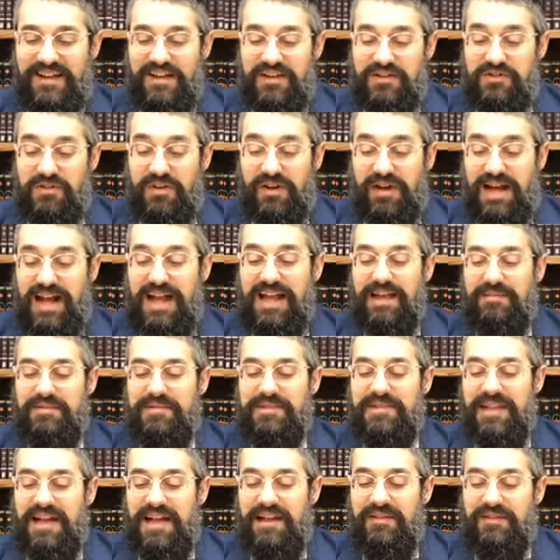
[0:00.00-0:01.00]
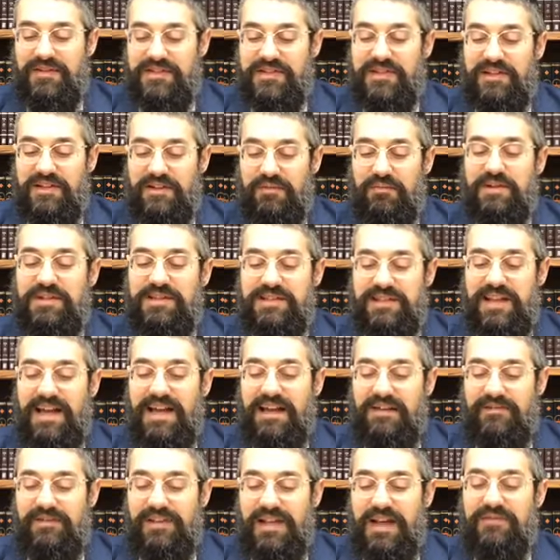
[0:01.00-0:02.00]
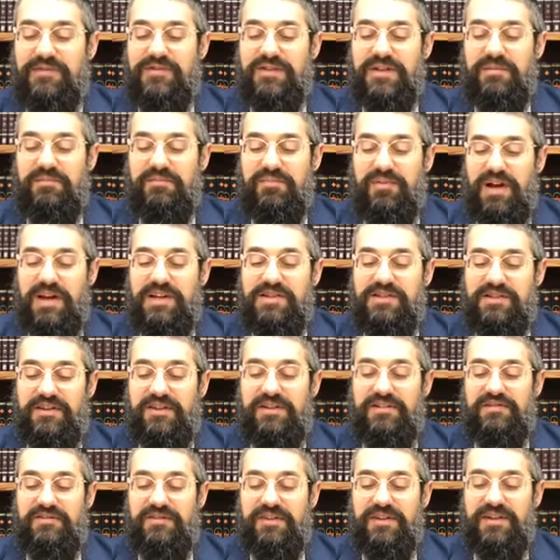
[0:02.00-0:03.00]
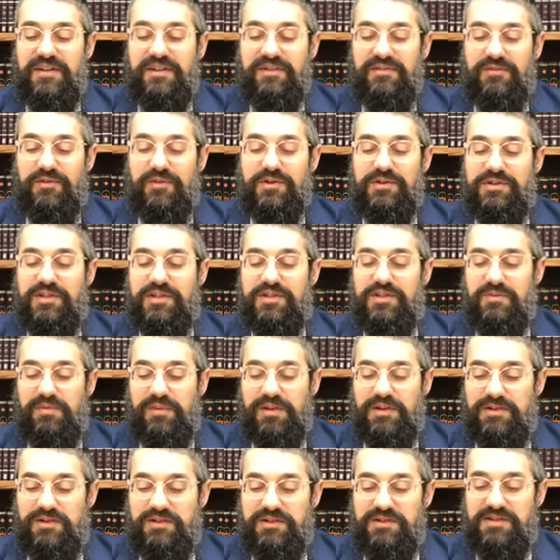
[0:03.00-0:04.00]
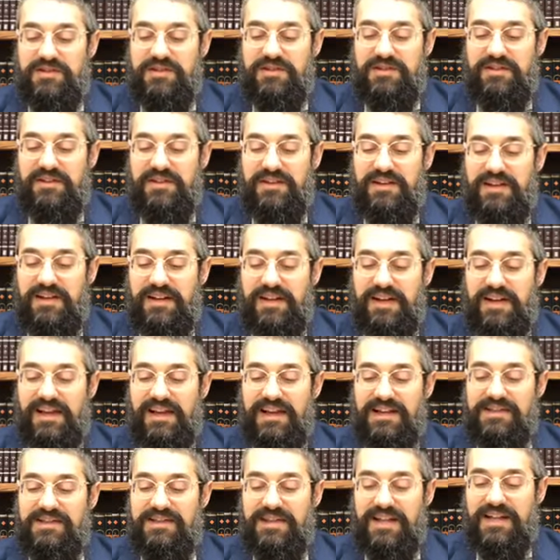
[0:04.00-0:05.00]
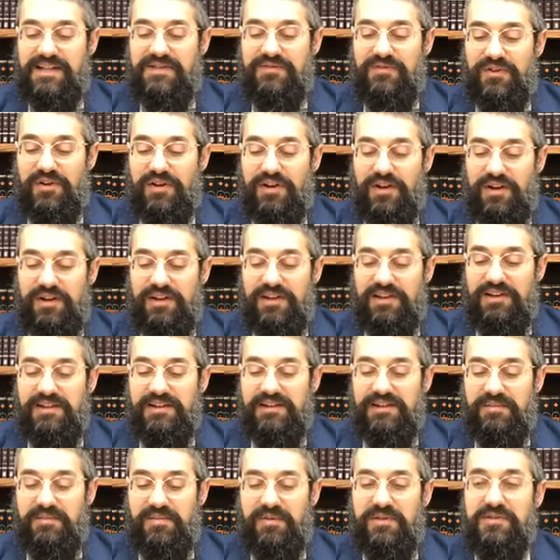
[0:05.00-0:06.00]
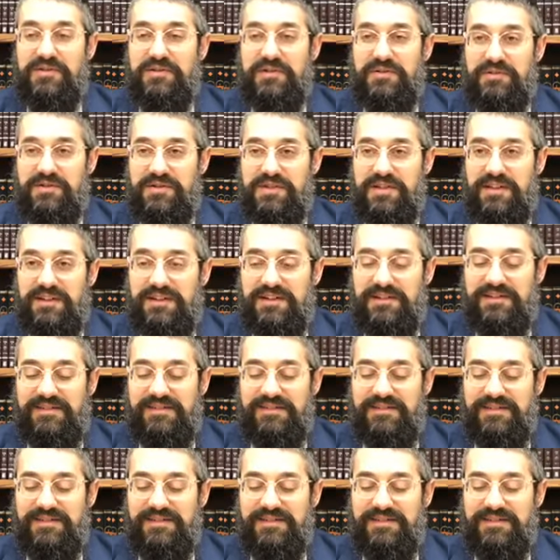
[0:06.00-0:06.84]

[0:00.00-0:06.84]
So Chayim is life. He said, yeah, what's life? Life is comprised of four situations. Ches stands for Chayla, the person who's sick.